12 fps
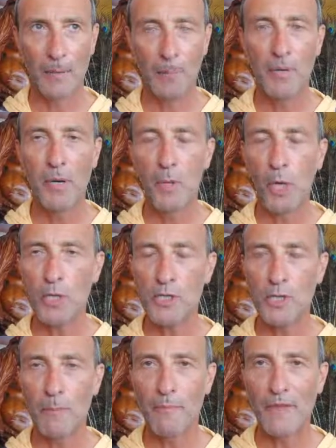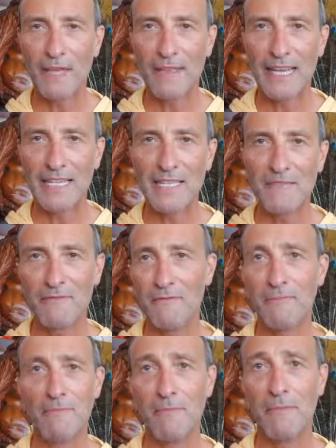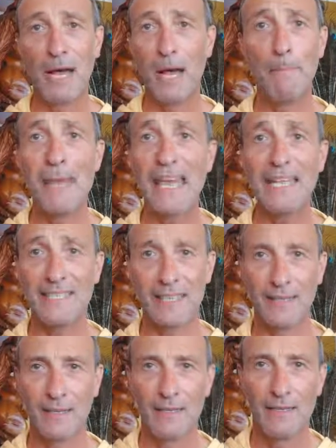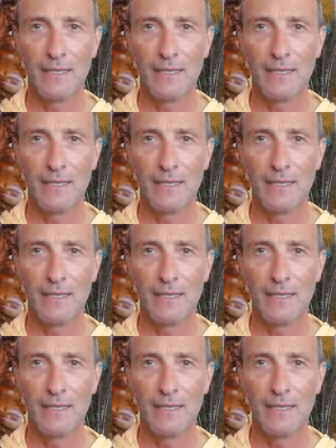promote something that's amazing,